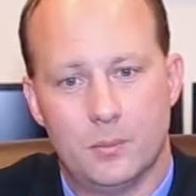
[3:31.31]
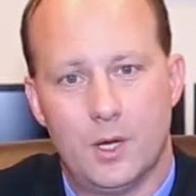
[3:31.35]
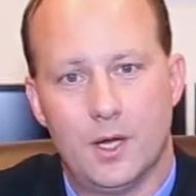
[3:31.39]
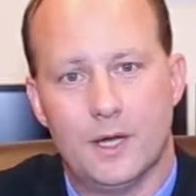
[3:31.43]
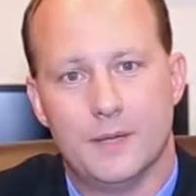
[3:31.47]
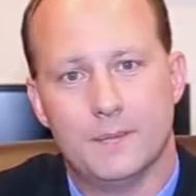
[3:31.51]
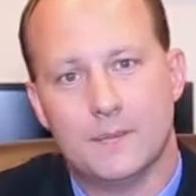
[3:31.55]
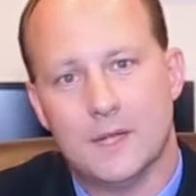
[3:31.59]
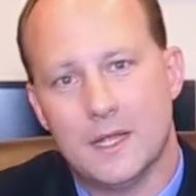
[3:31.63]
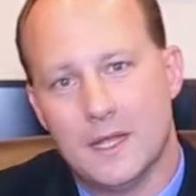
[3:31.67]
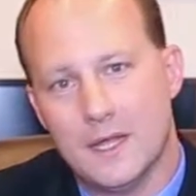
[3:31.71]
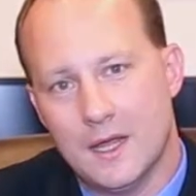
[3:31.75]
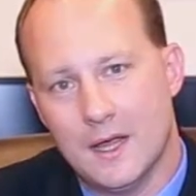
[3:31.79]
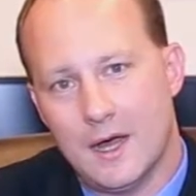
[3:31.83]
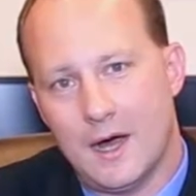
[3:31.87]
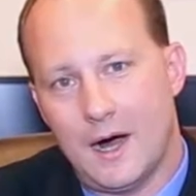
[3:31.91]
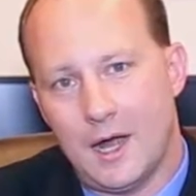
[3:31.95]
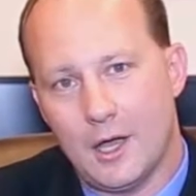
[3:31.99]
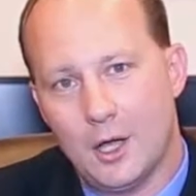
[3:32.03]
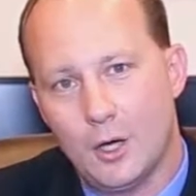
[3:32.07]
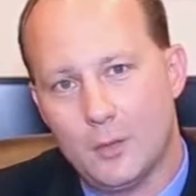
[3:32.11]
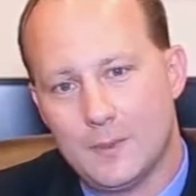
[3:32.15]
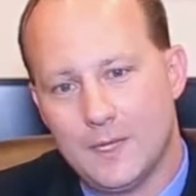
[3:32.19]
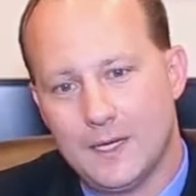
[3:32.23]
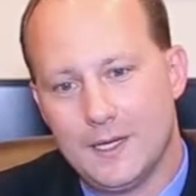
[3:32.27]
But
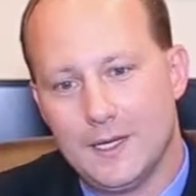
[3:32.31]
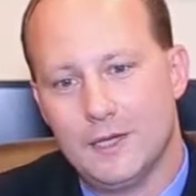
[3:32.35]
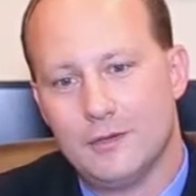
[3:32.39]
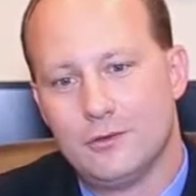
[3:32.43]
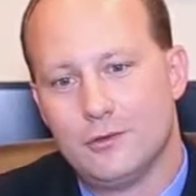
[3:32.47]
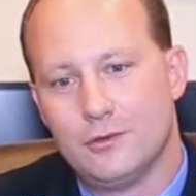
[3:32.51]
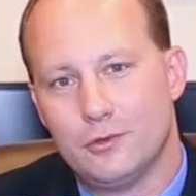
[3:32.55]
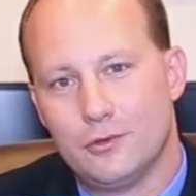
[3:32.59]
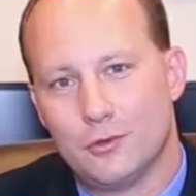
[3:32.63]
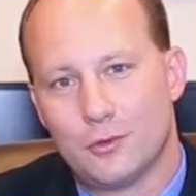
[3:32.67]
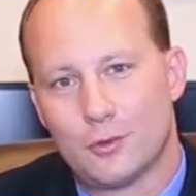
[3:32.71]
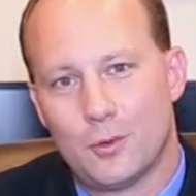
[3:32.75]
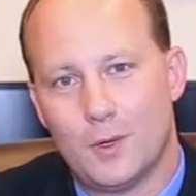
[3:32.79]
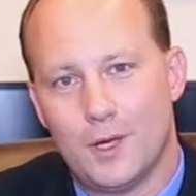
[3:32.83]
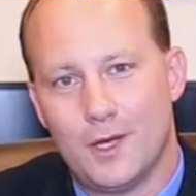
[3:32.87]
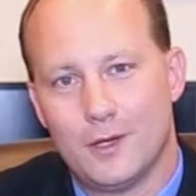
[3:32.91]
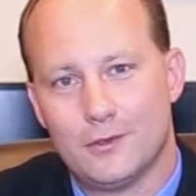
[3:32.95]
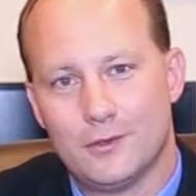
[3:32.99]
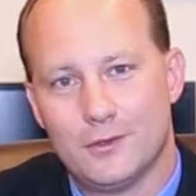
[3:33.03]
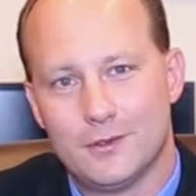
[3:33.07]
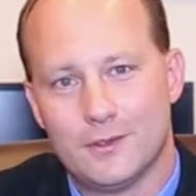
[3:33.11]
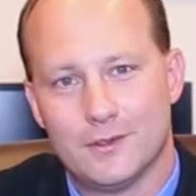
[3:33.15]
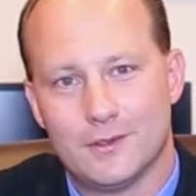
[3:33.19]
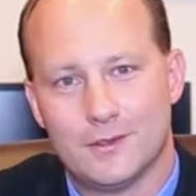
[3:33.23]
I hope that answers your question.